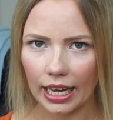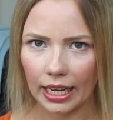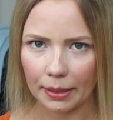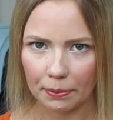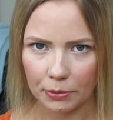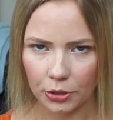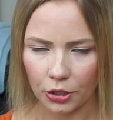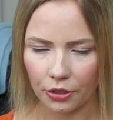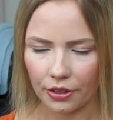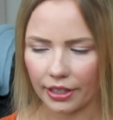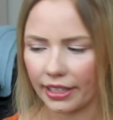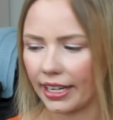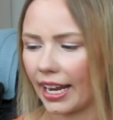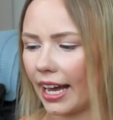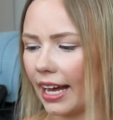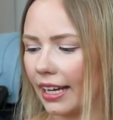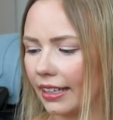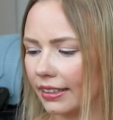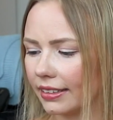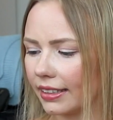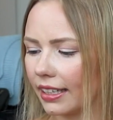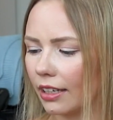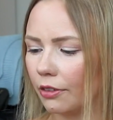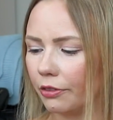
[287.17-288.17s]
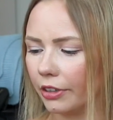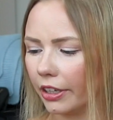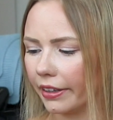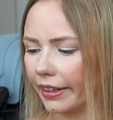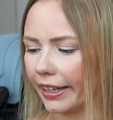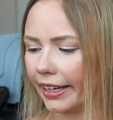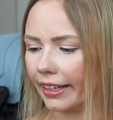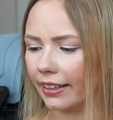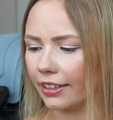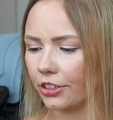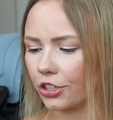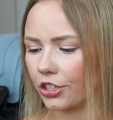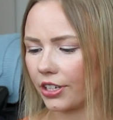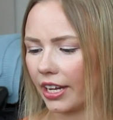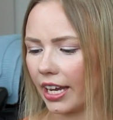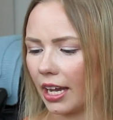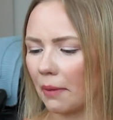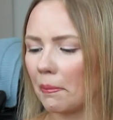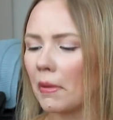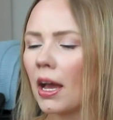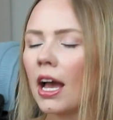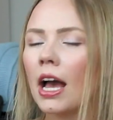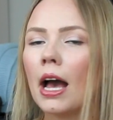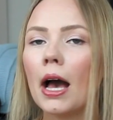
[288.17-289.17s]
I'm sure it has a real English
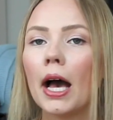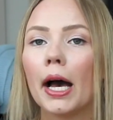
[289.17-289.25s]
name.